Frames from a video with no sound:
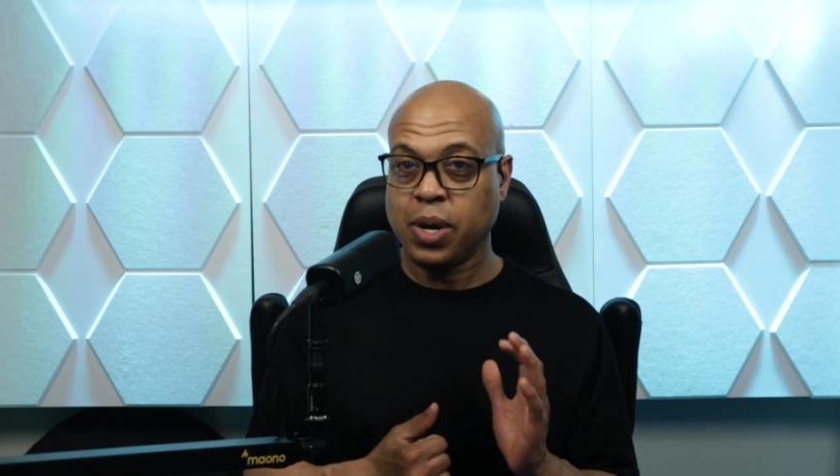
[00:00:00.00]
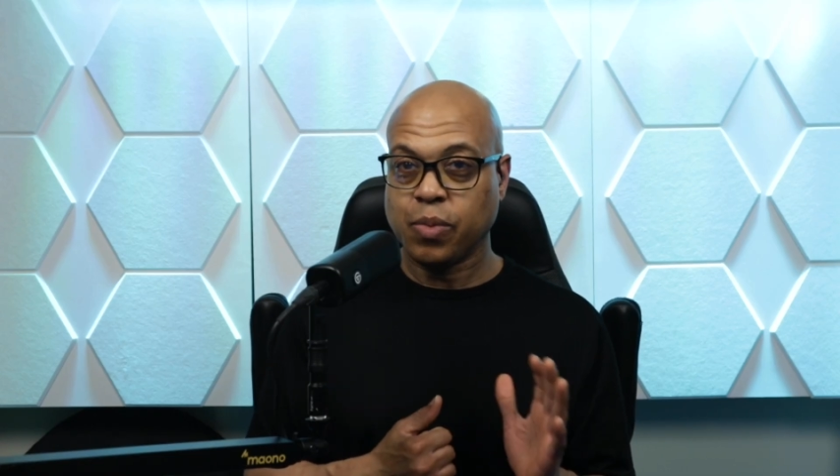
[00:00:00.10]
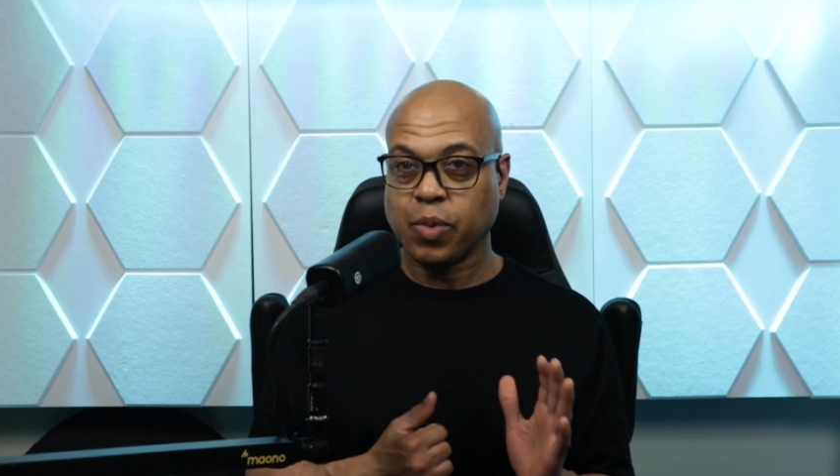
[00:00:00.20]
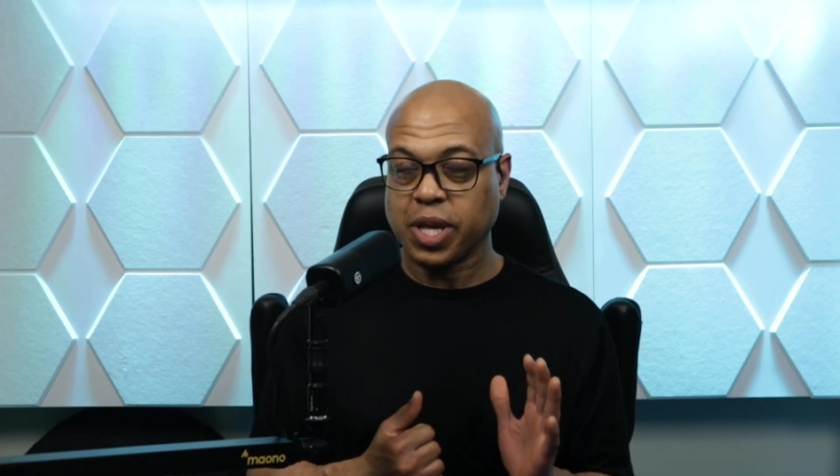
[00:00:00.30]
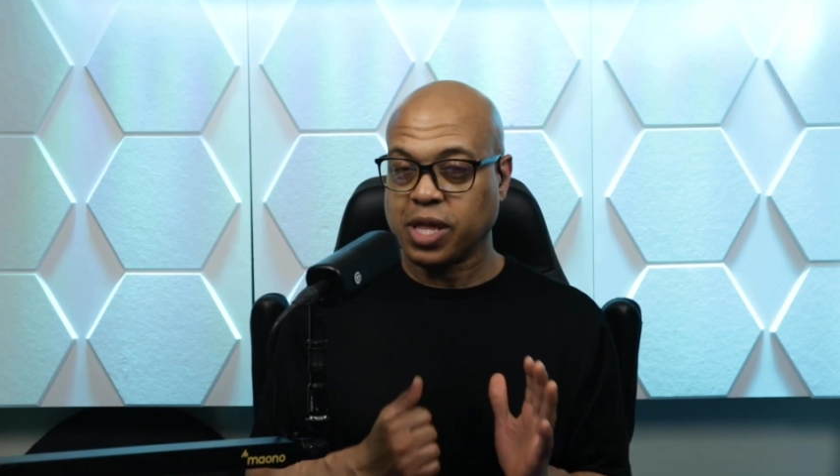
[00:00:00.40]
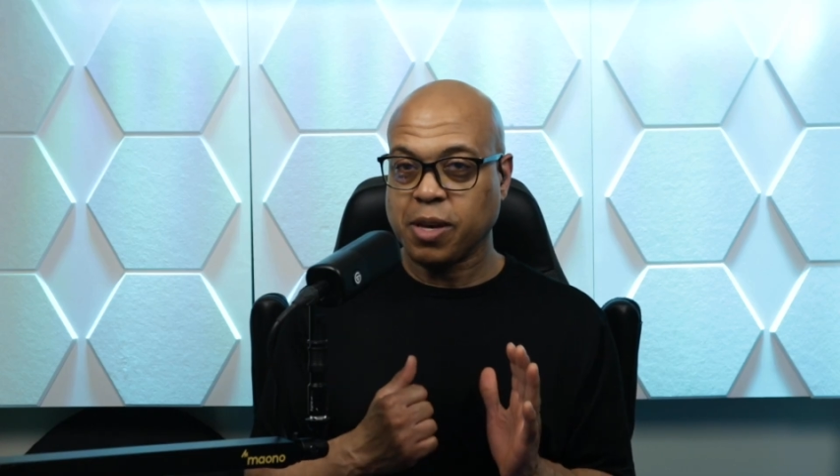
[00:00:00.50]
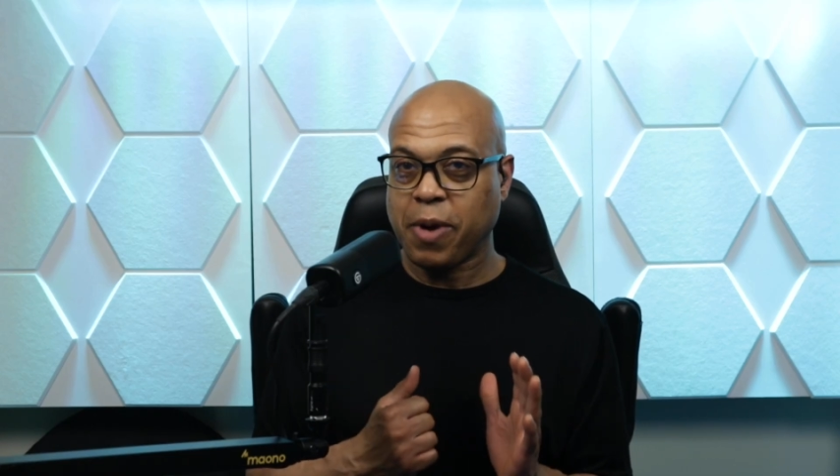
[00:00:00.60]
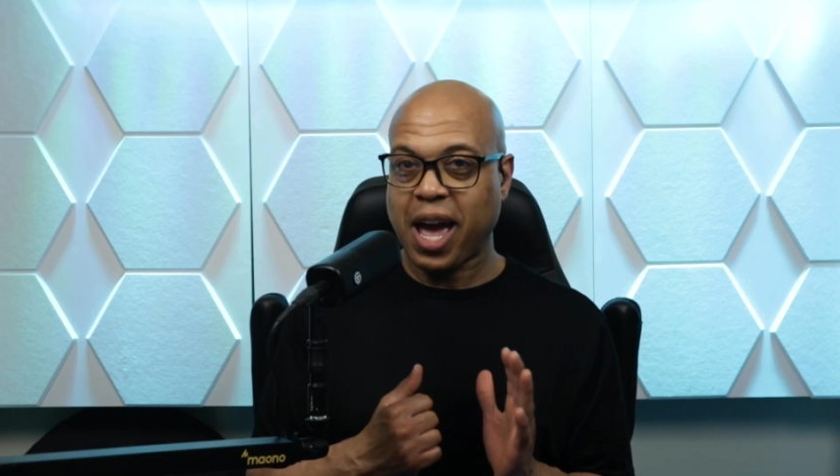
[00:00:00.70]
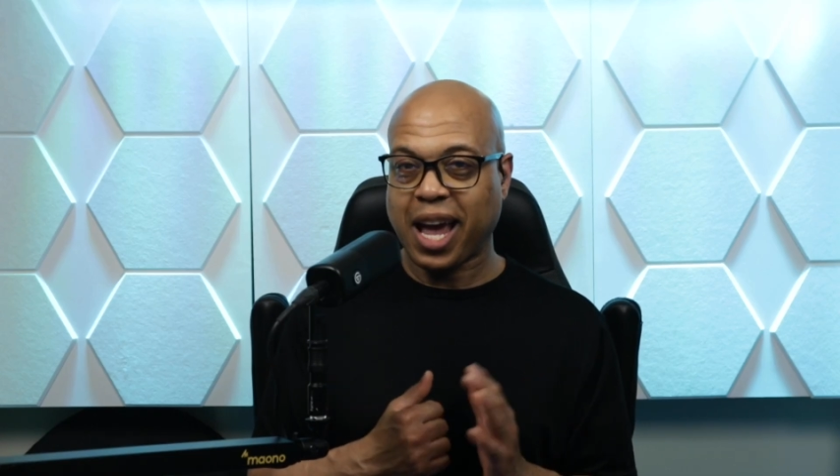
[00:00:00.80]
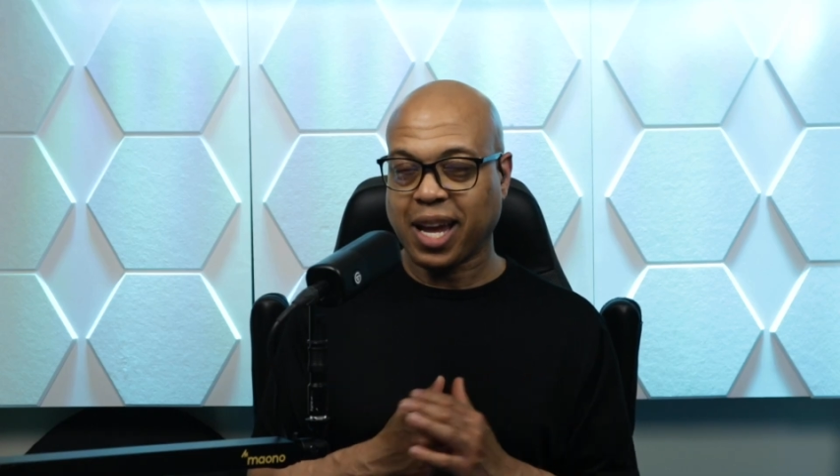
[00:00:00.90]
with the
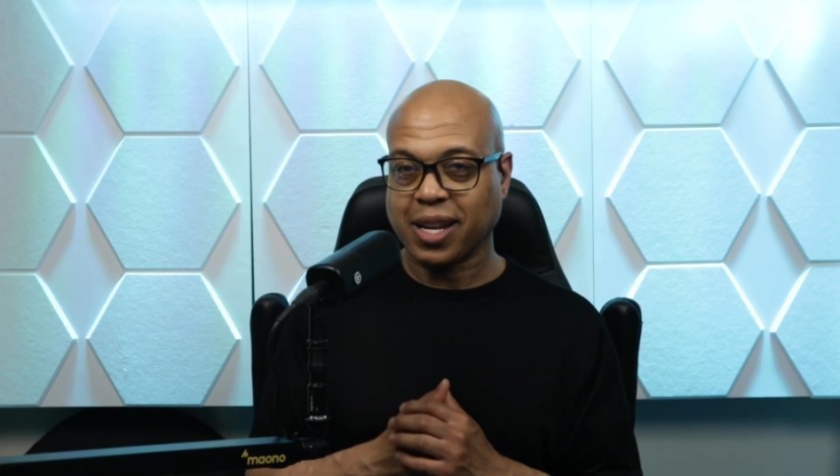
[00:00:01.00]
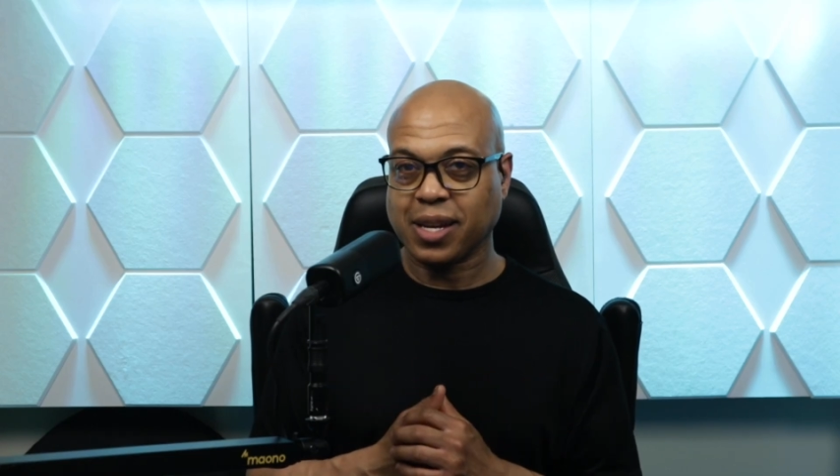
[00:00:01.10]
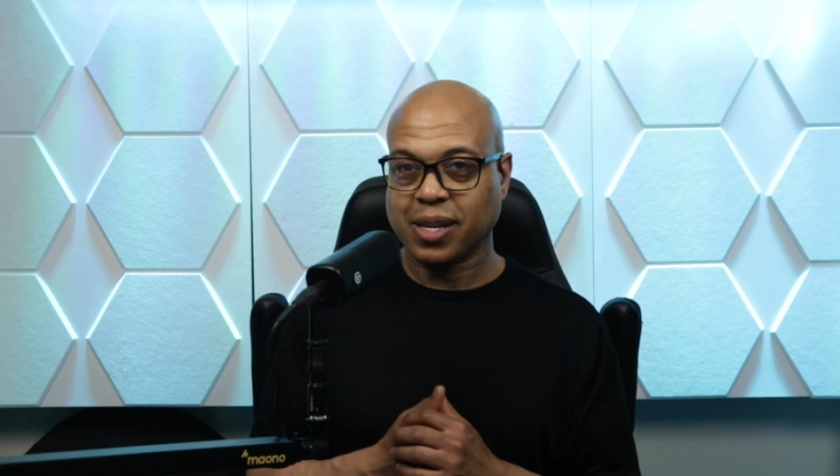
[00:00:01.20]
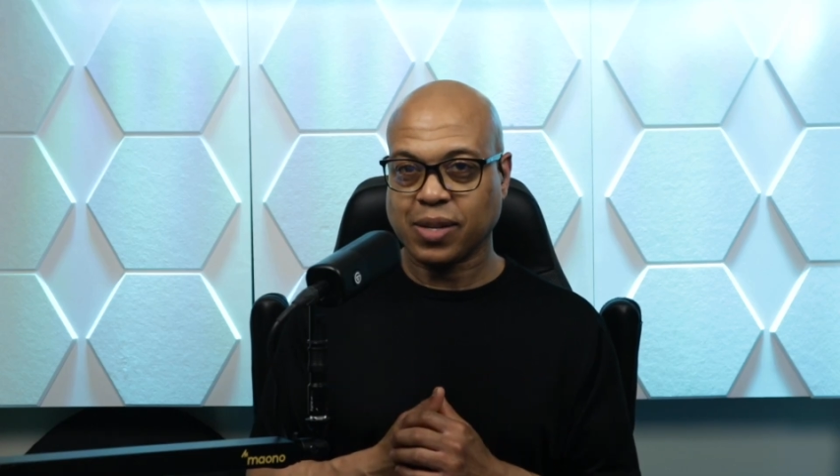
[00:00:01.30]
pain